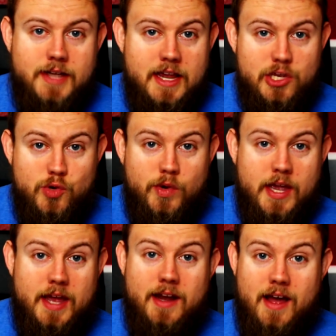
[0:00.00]
to say you
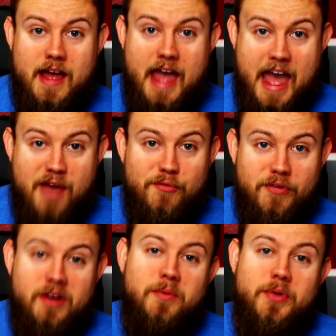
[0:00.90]
cannot have
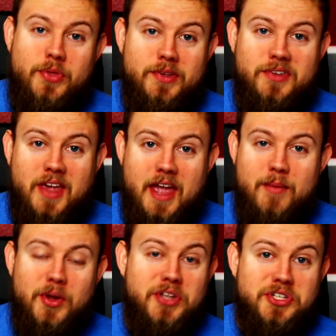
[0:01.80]
fun with this
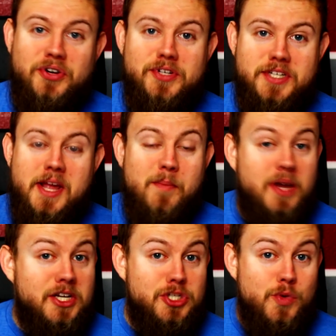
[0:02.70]
game in its current state,
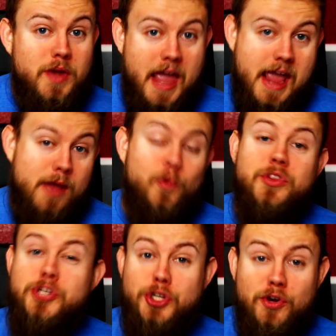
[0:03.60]
because you can.
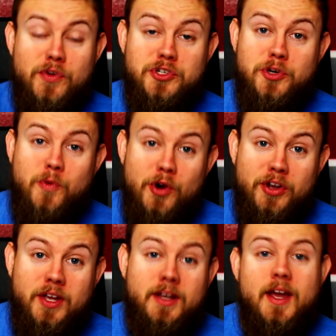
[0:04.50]
When the servers are
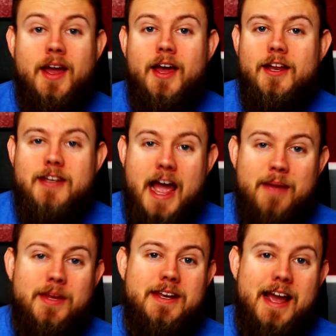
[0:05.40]
working,
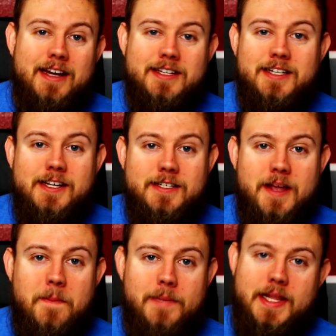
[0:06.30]
Diamond Dynasty
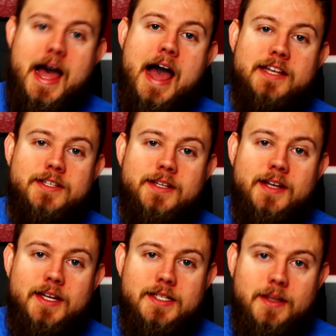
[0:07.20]
is a
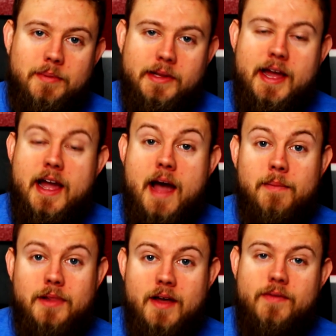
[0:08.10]
blast to play.
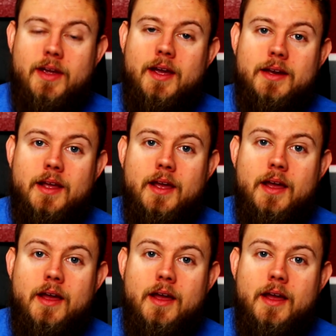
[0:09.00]
I'm loving it.